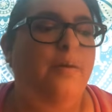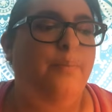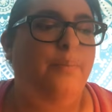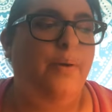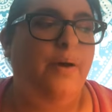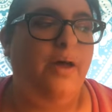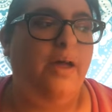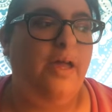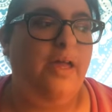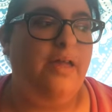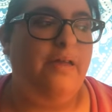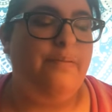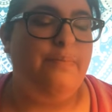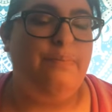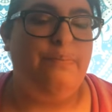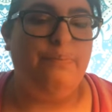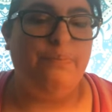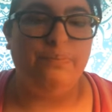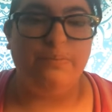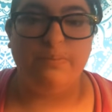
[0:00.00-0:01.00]
But
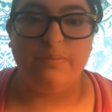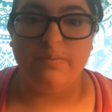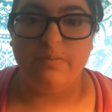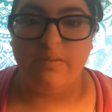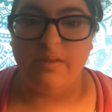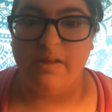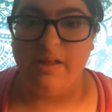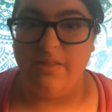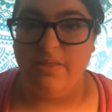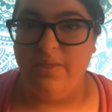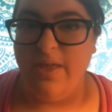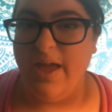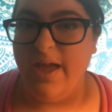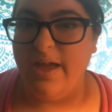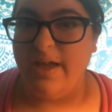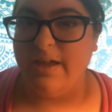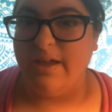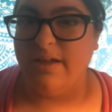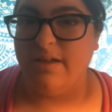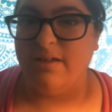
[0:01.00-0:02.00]

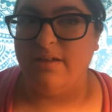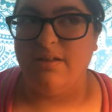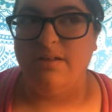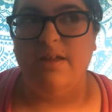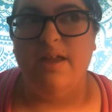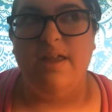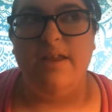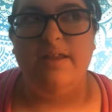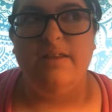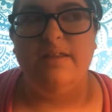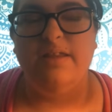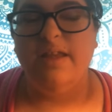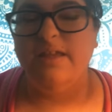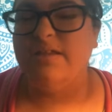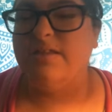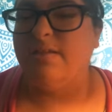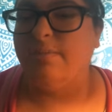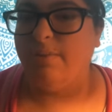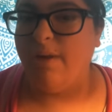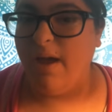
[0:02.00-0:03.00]
that, and
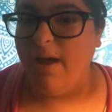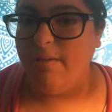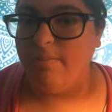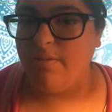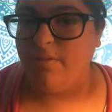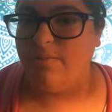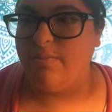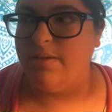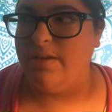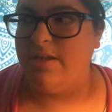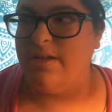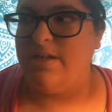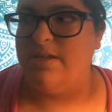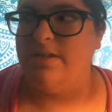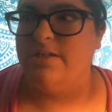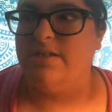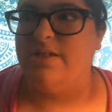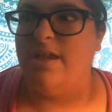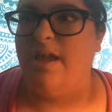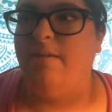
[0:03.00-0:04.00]
that's the problem
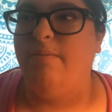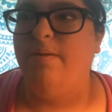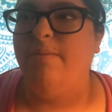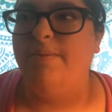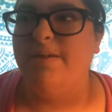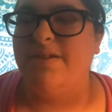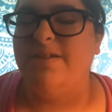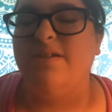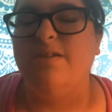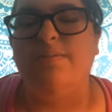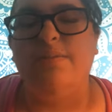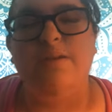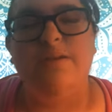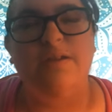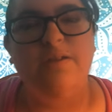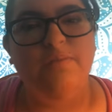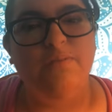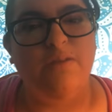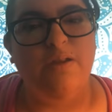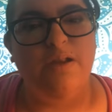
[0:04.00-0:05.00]
is everybody's a little bit
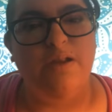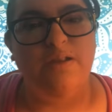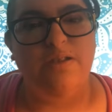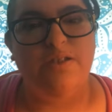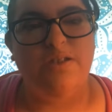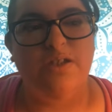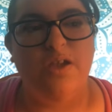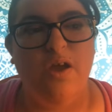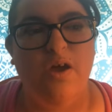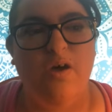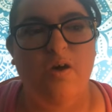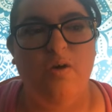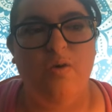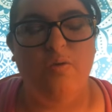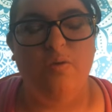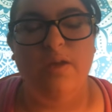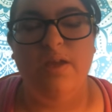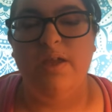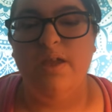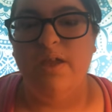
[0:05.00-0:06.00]
different.
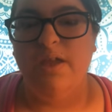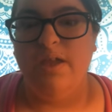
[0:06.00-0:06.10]
So